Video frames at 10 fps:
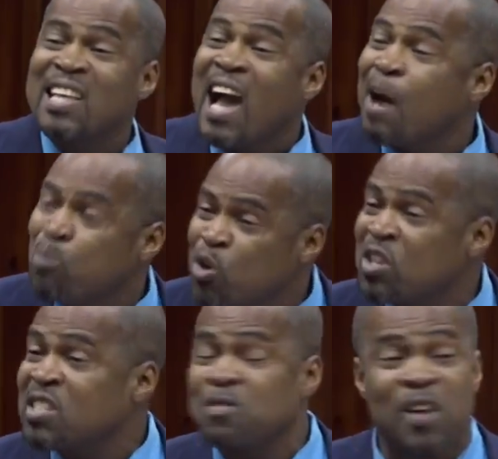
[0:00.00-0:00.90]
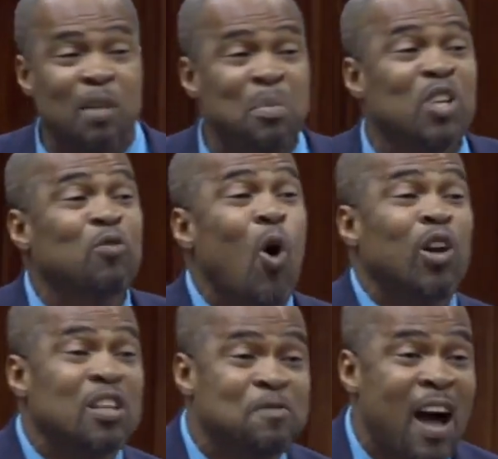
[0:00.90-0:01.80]
the harmonious development of all
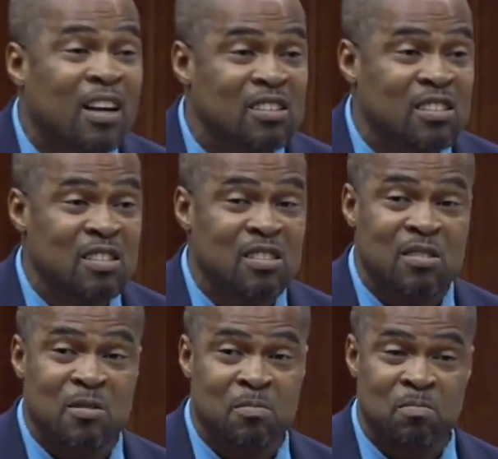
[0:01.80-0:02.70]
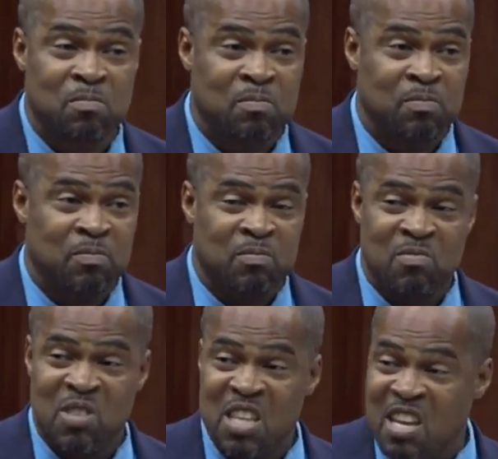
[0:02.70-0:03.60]
the faculties,
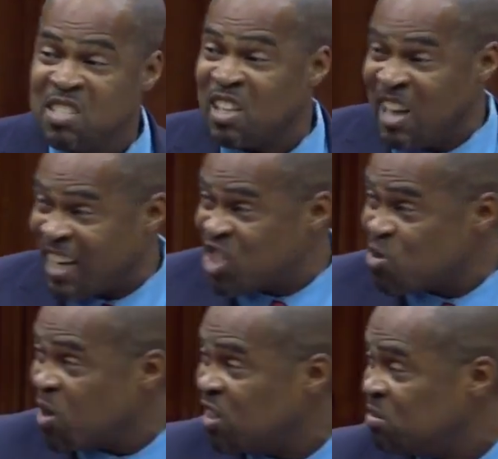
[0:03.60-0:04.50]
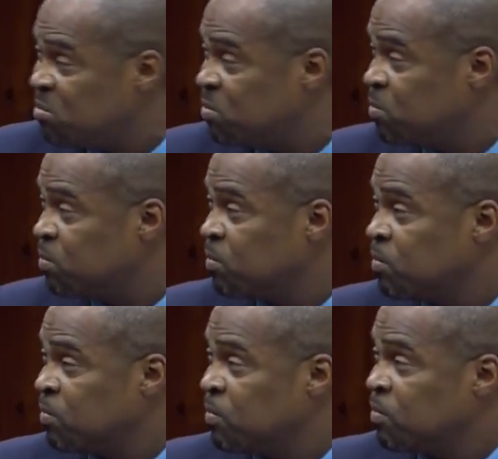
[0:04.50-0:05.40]
the intellectual,
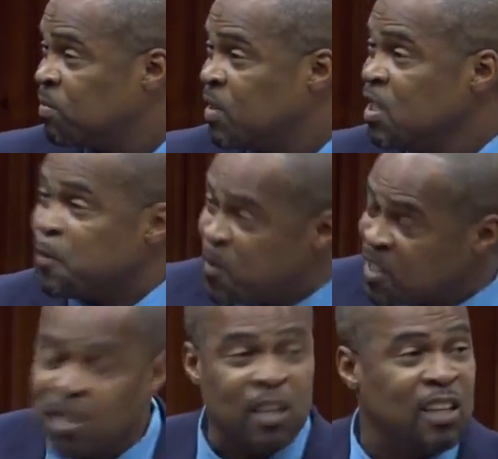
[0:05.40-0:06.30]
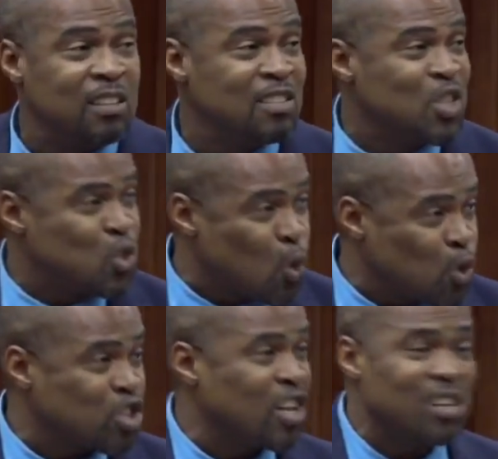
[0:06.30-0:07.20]
the physical, the
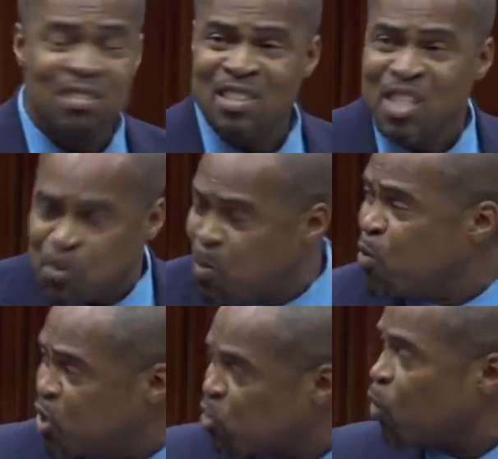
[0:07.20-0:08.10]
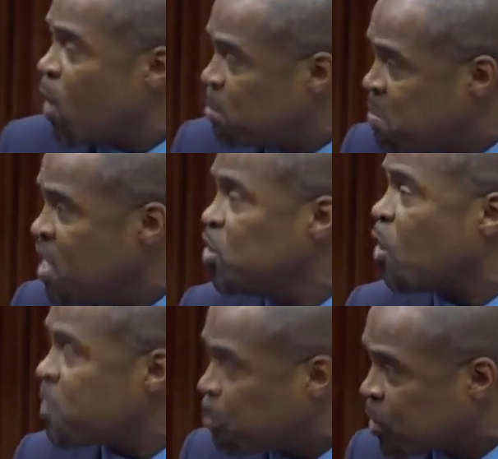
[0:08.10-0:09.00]
social, the spiritual well-being
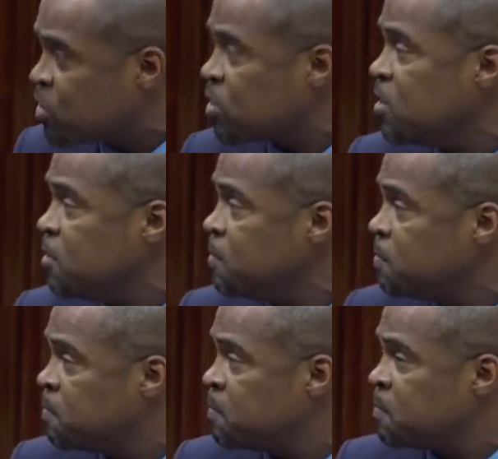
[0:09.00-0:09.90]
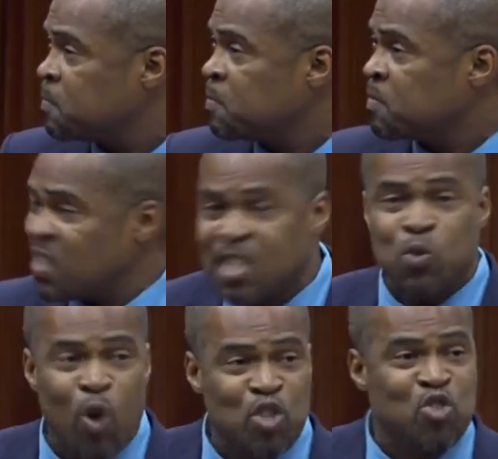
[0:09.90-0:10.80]
of a person. This is
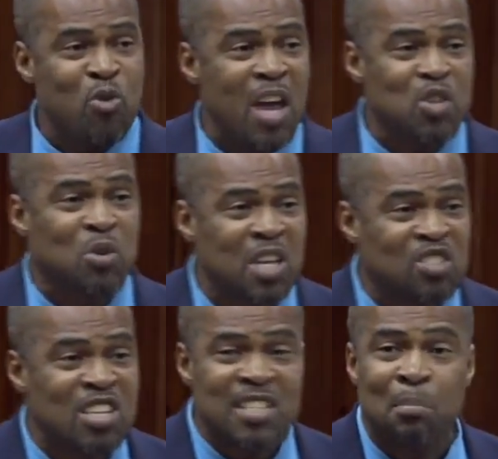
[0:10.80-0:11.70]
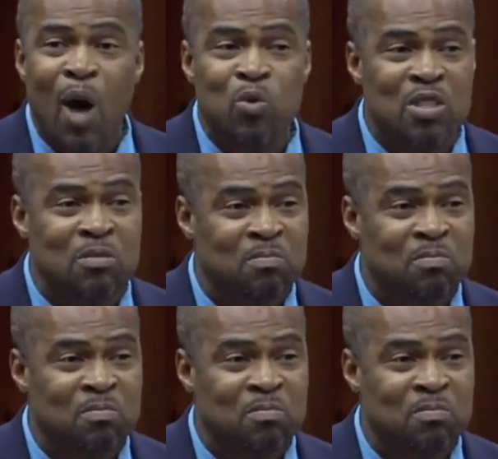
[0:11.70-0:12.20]
what true education is about.